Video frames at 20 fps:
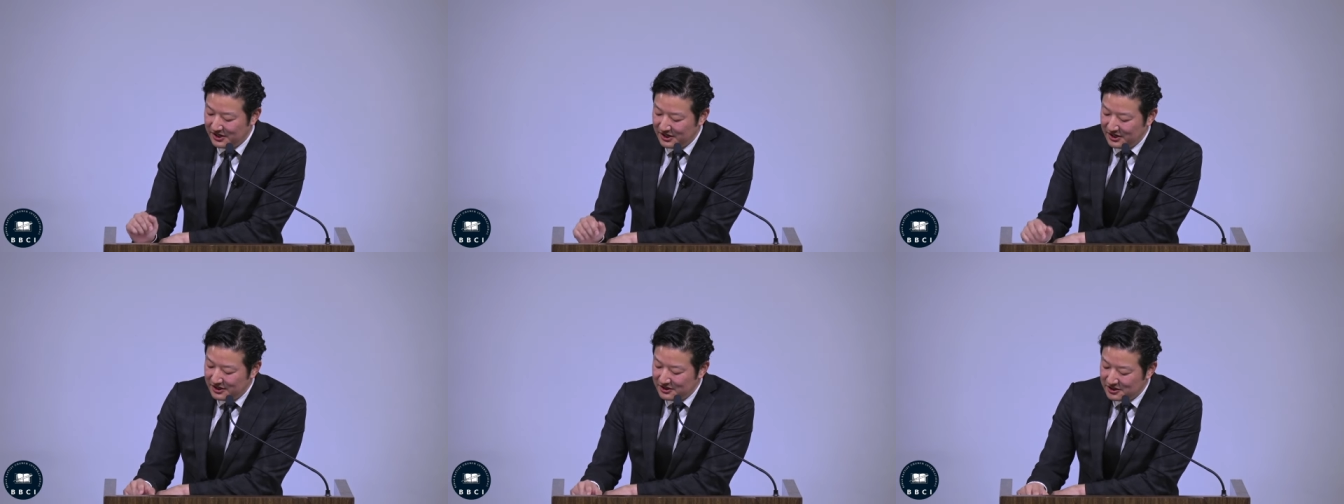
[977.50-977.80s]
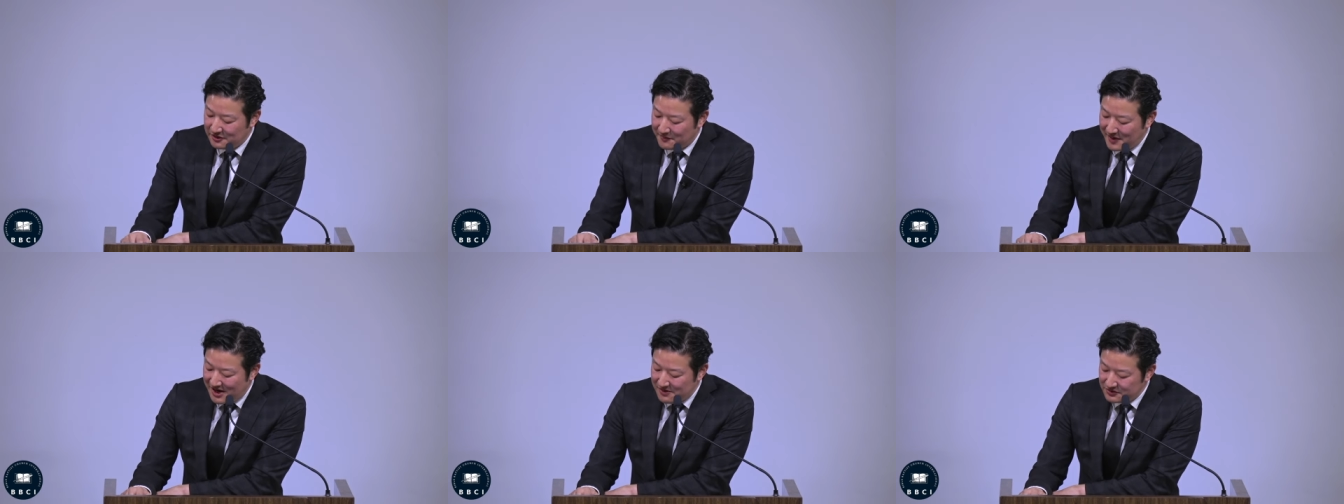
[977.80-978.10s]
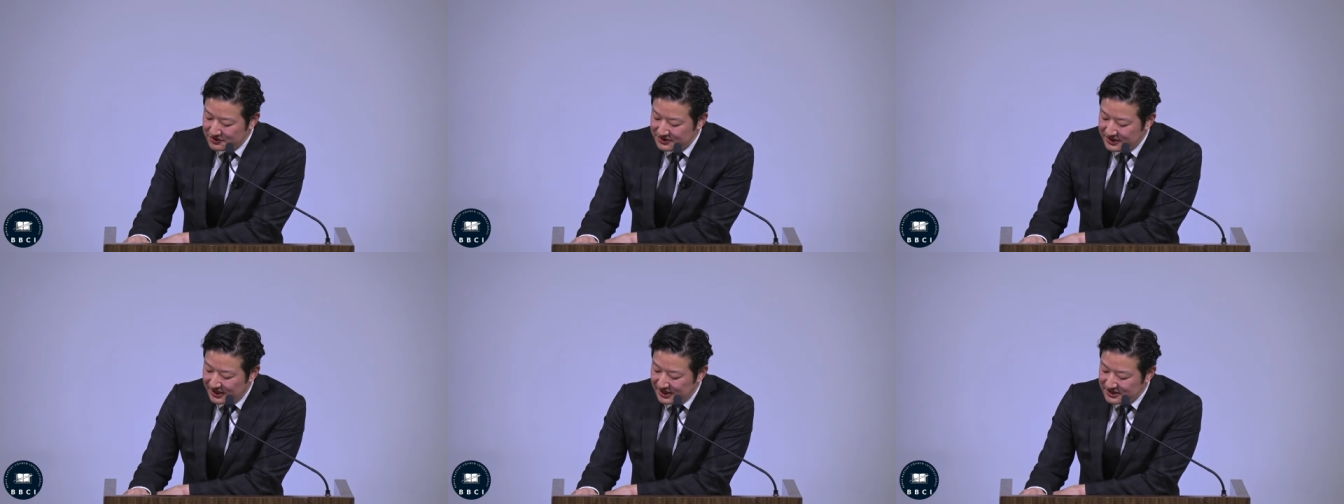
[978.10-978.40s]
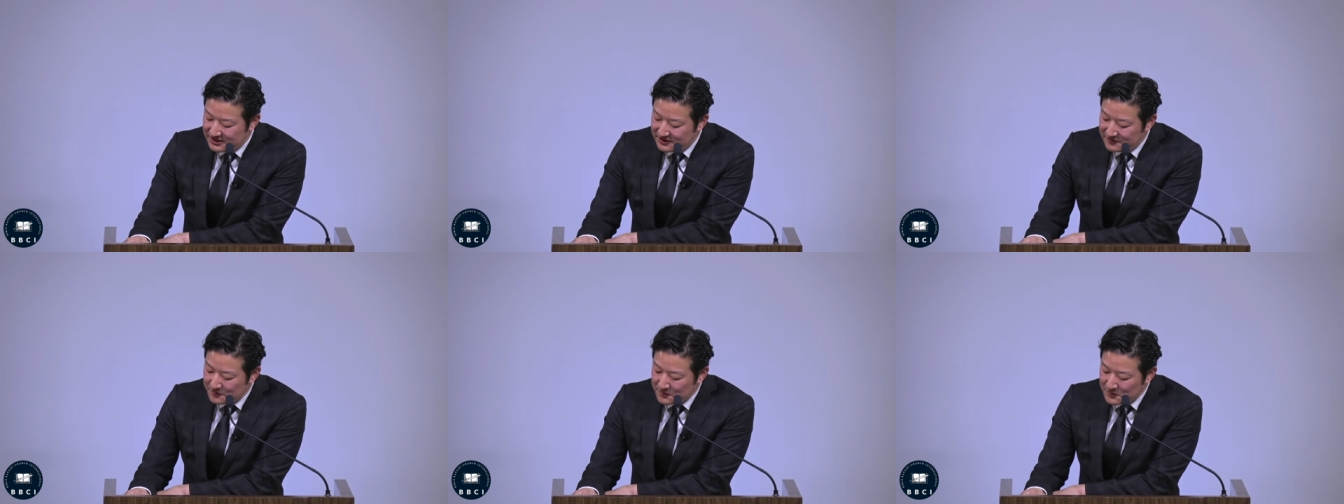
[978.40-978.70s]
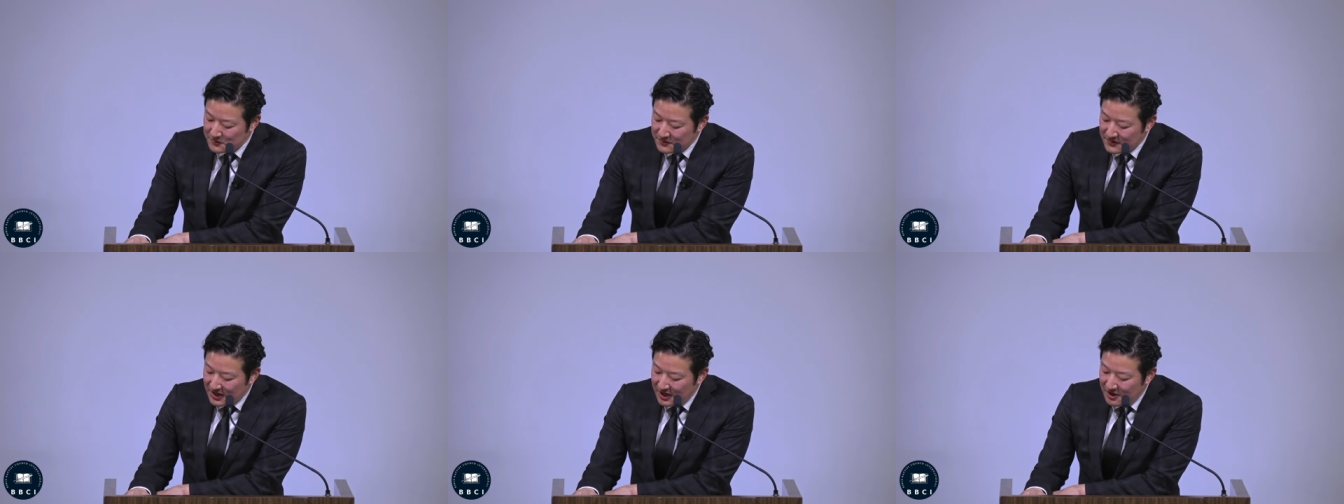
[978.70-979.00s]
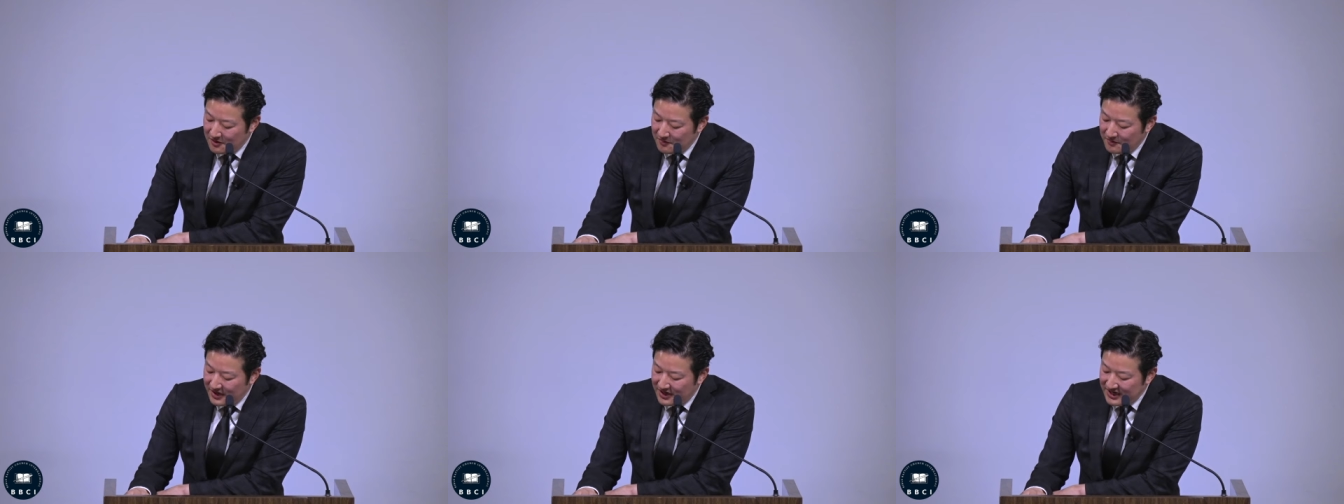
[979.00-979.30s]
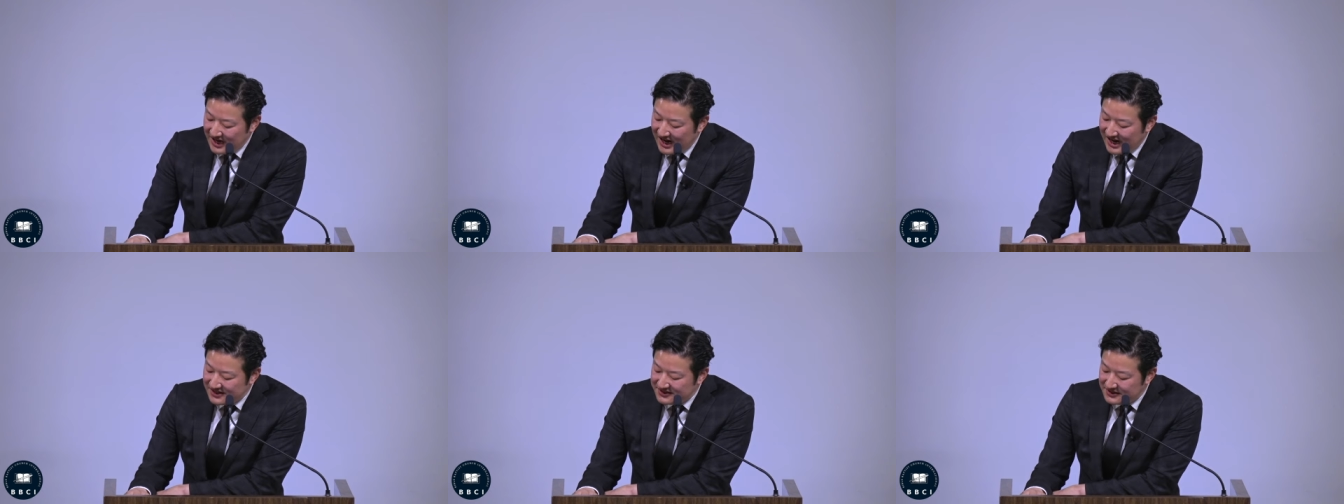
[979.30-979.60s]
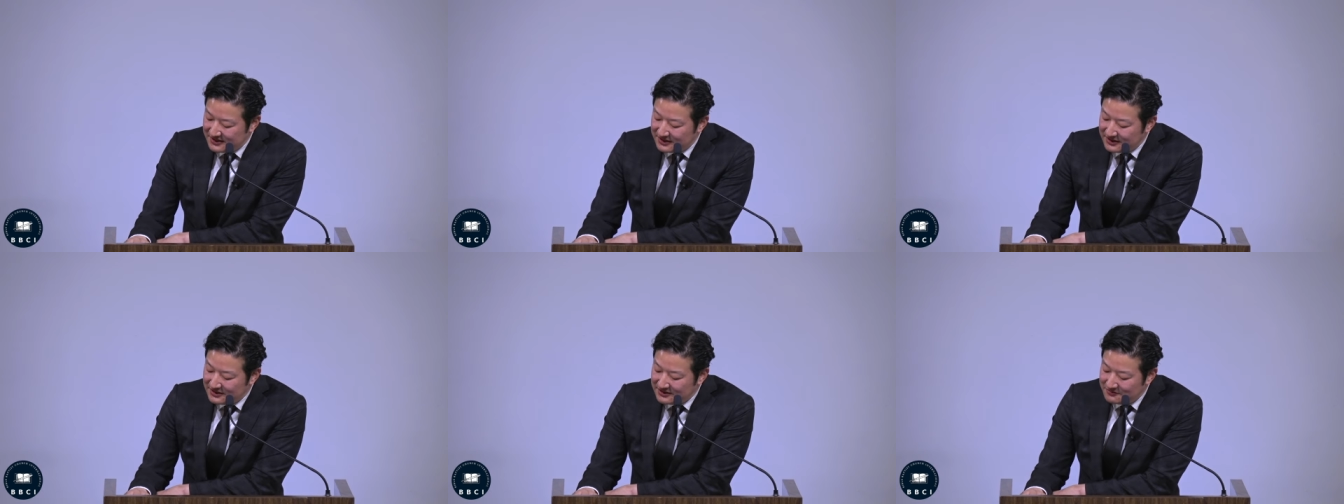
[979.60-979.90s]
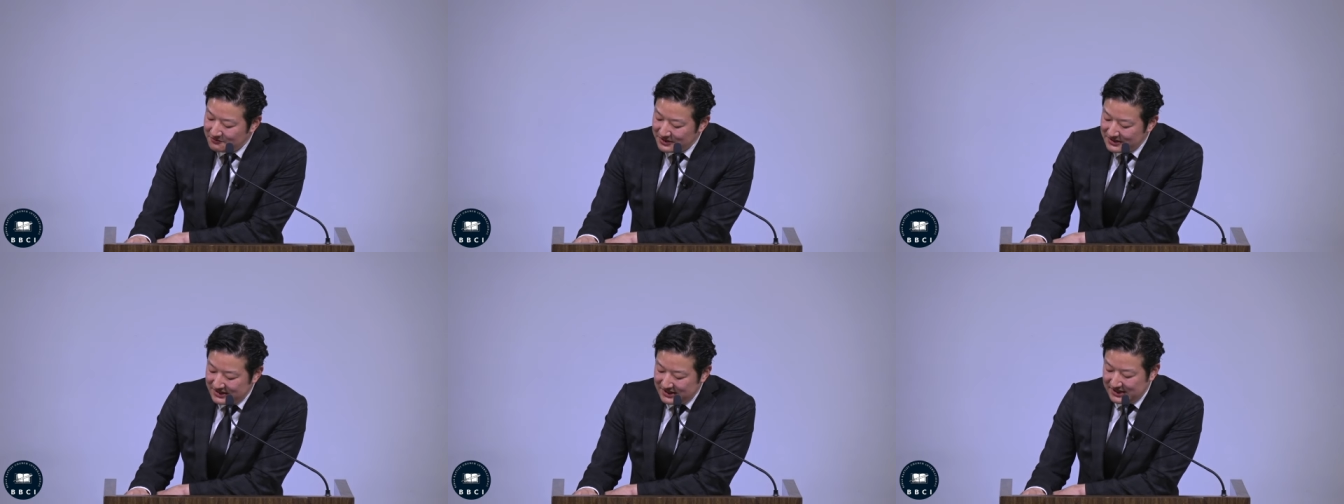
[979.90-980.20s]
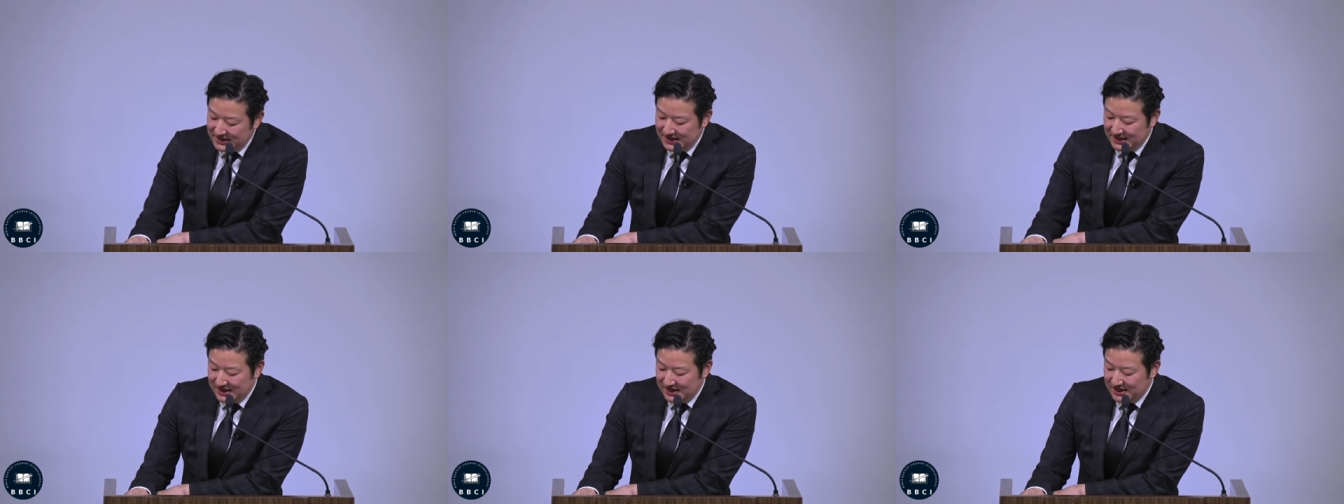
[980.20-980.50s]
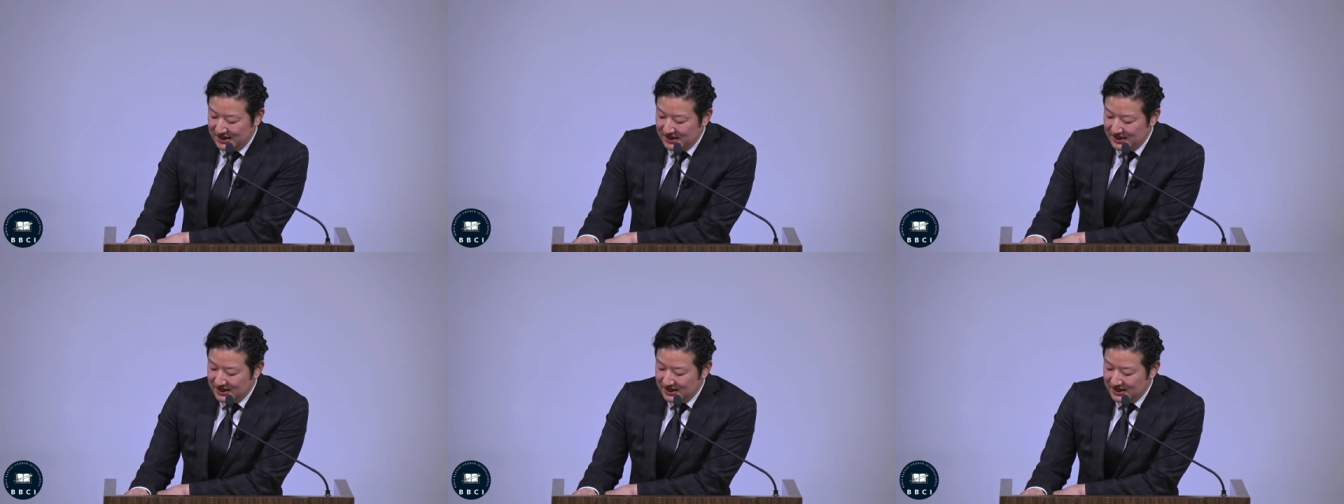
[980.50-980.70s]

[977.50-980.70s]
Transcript: The Bible says, But as it is written,